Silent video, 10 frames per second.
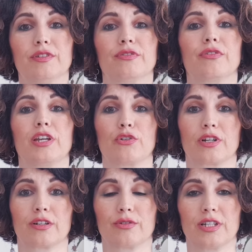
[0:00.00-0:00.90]
the fear
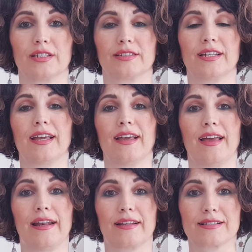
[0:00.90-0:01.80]
and greed
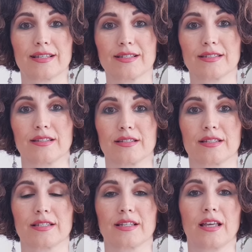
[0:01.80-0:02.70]
and existence,
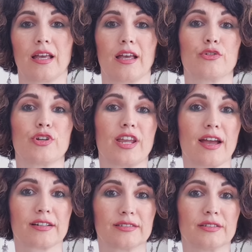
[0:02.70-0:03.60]

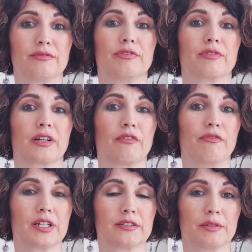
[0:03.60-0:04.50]
reactive,
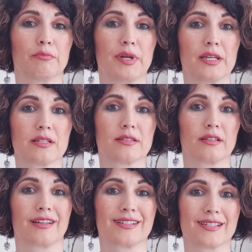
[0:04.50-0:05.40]
victim-based
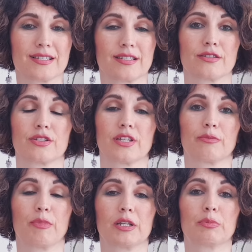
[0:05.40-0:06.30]
existence that
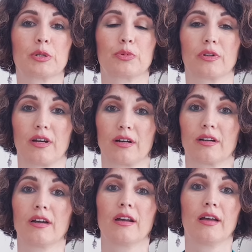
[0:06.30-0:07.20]
many people are
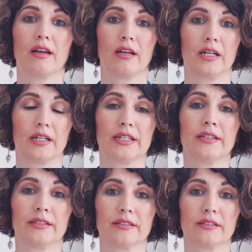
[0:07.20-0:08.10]

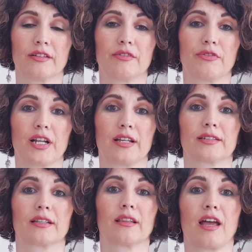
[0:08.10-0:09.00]
in, feeling
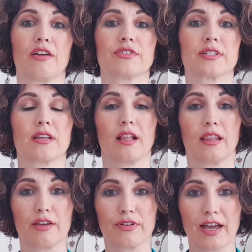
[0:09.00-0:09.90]
that
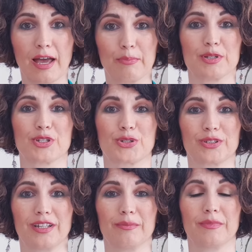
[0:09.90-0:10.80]
life happens to
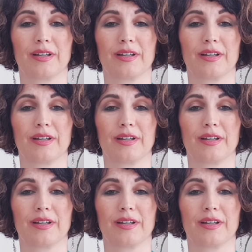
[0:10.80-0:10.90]
them.